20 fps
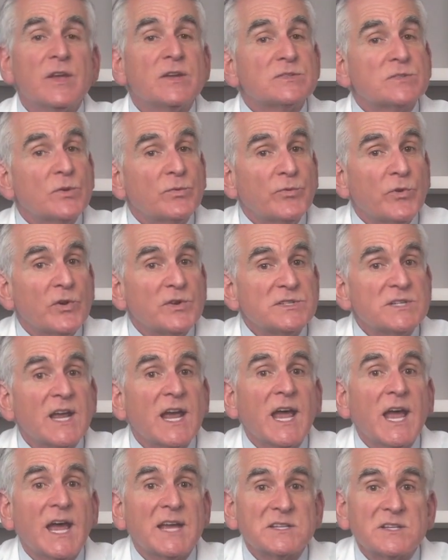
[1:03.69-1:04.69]
So first,
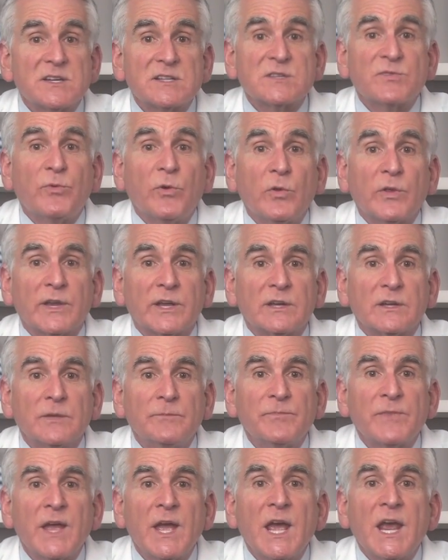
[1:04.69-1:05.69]
as an exfoliant,
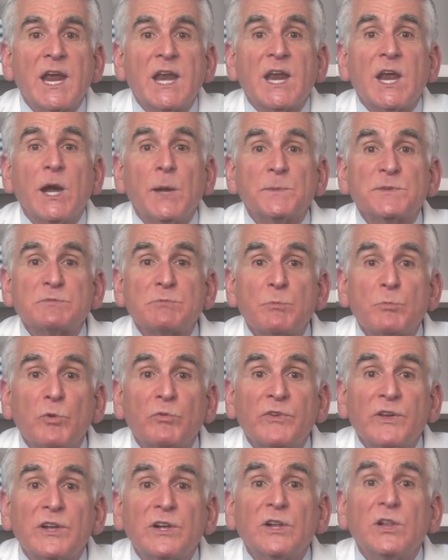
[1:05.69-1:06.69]
it helps
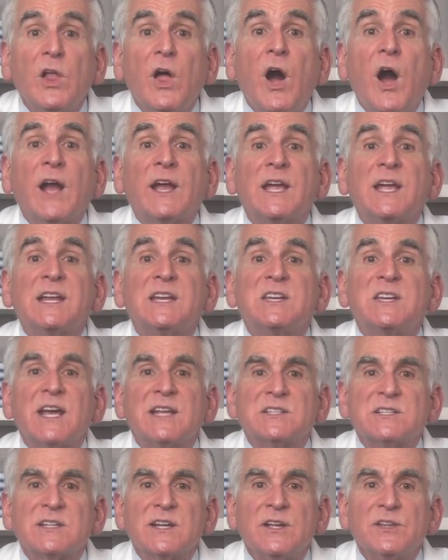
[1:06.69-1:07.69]
removing clogging
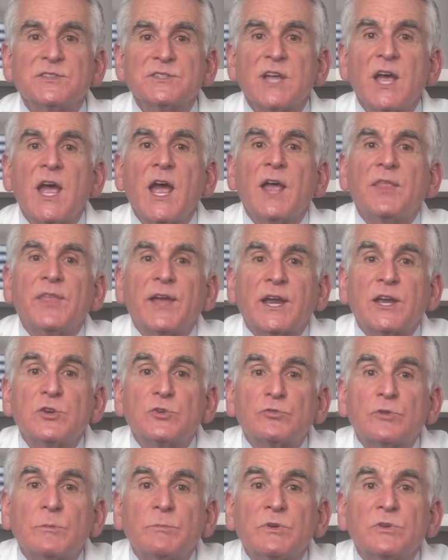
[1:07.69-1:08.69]
dead cells that
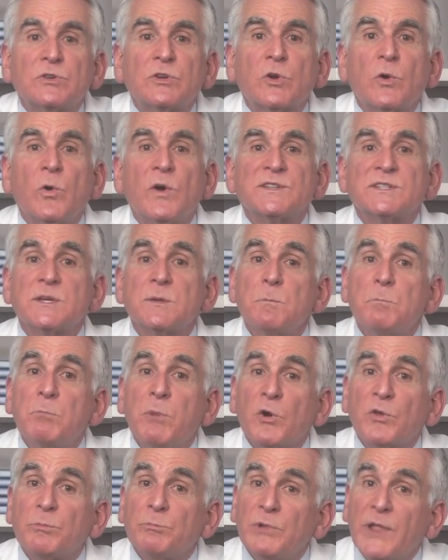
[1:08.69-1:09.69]
contribute to causing
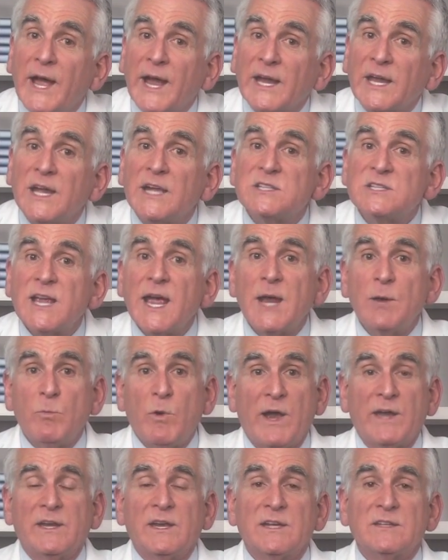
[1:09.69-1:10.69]
both blackheads
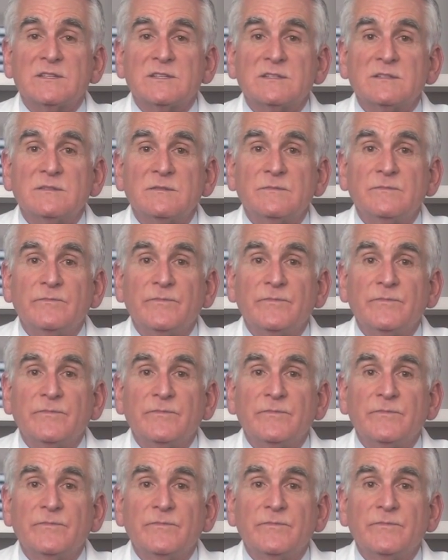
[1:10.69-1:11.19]
and whiteheads.